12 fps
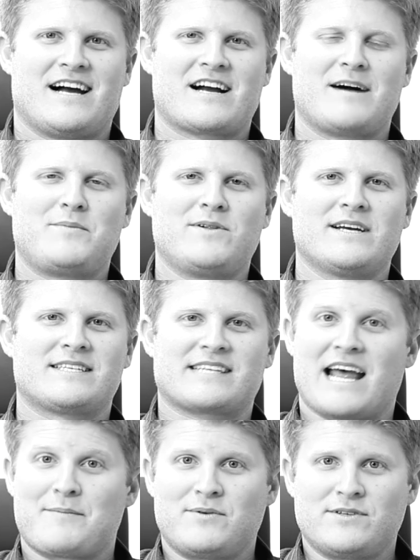A couple
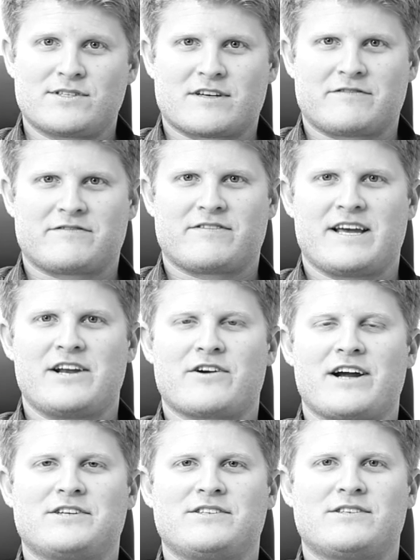examples of
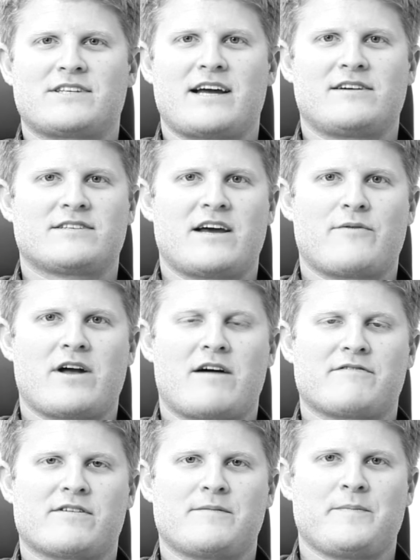integration styles that we
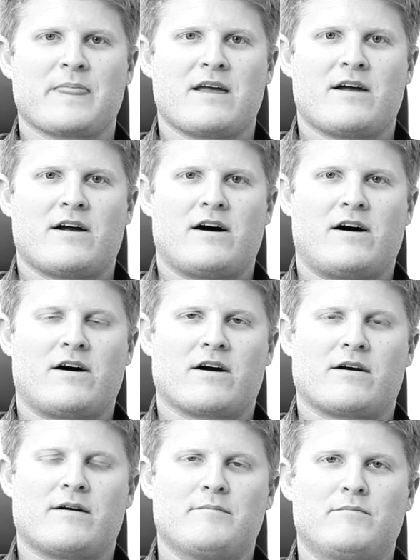offer
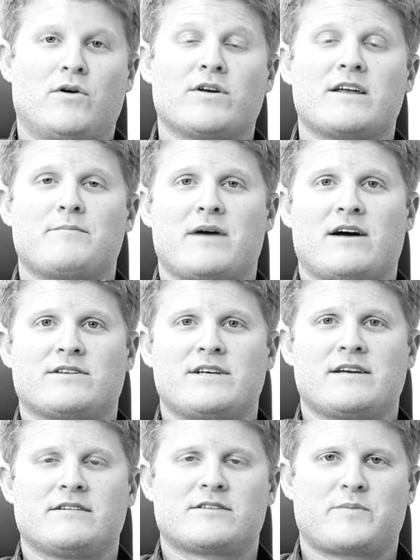are mullion
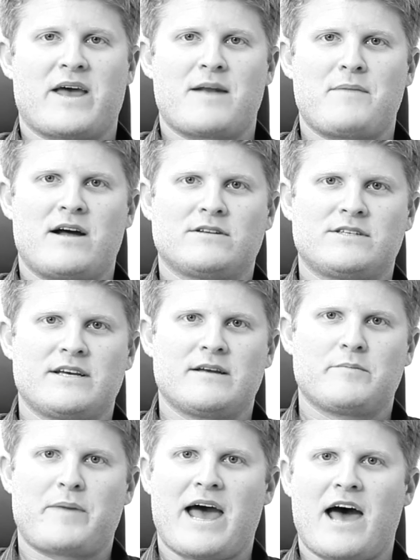mounting, span
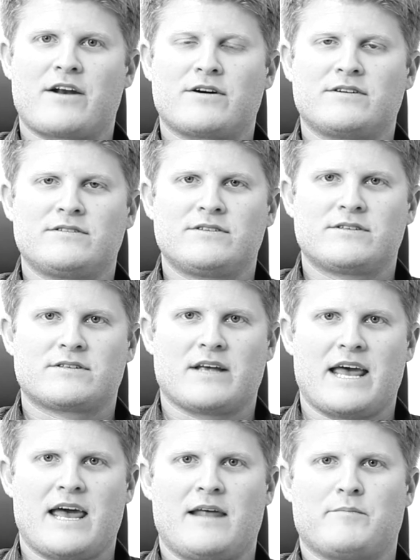mounting, patterns,
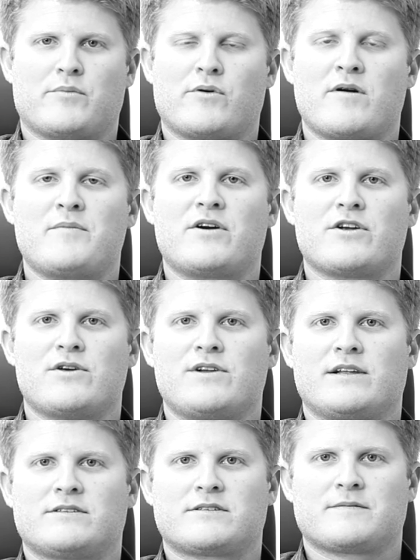and perimeter
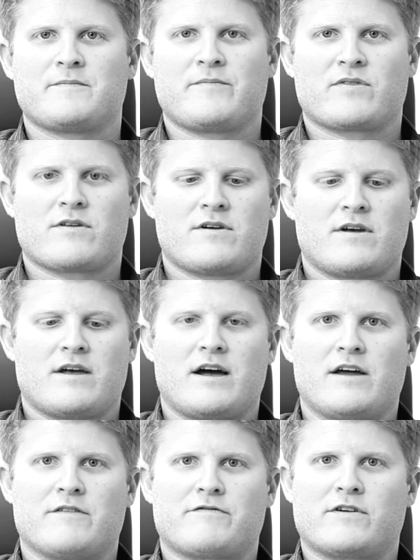units.
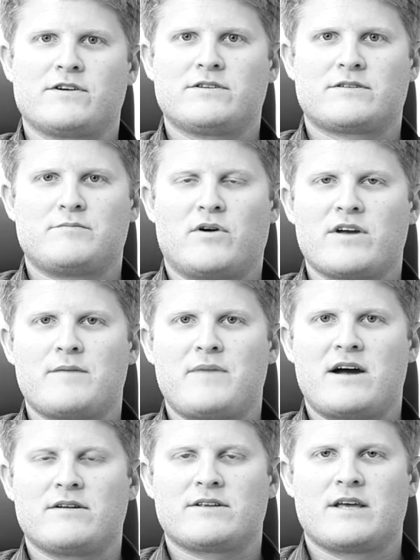The first, mullion
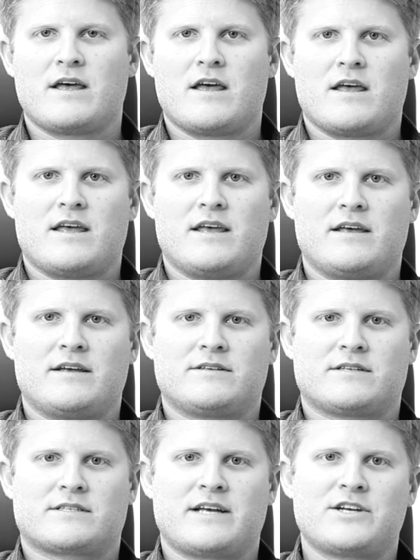mount, is
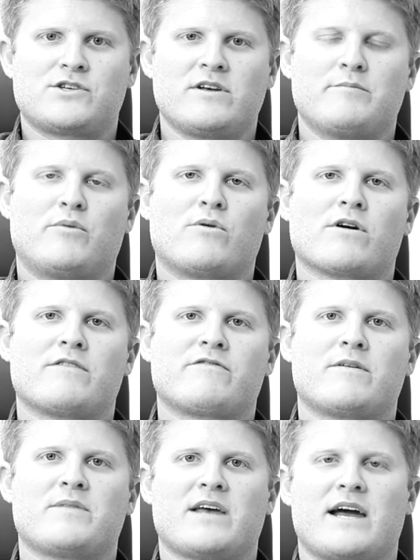essentially born
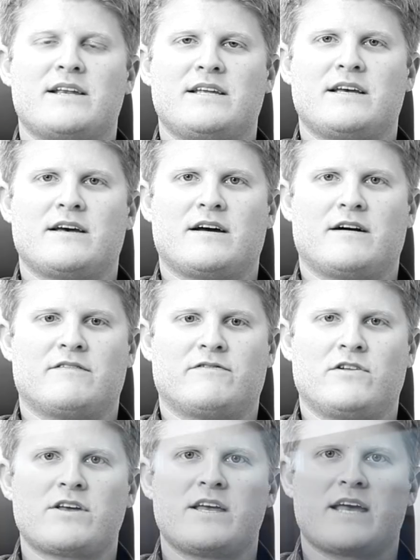from the idea of looking